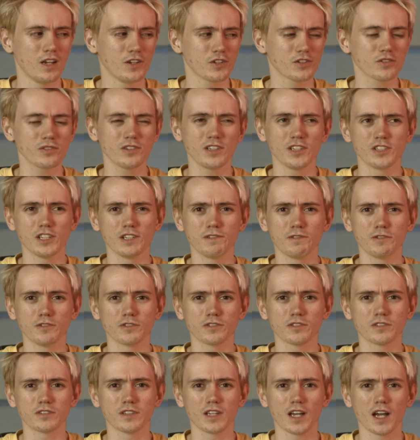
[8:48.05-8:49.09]
surely
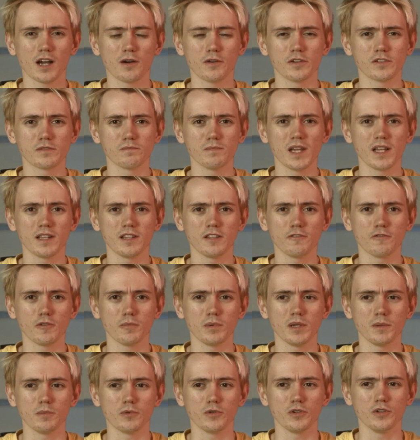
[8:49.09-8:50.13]
GeForce Now is mainly for
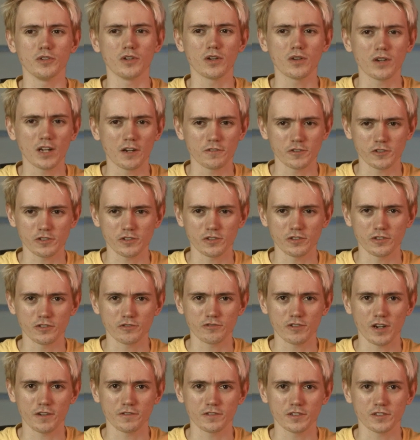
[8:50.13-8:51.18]
people who don't have as good as
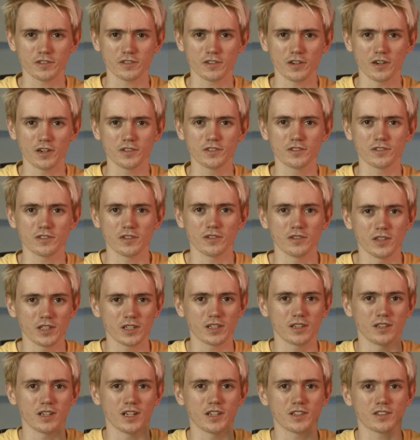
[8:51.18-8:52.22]
graphics cards, so they
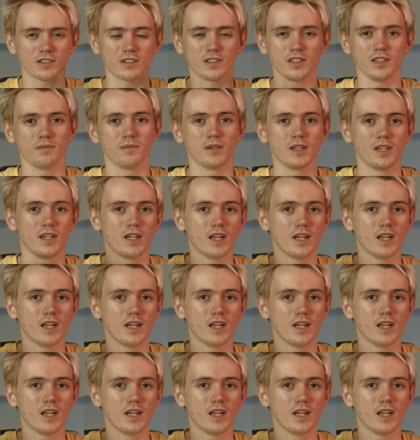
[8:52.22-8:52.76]
can actually,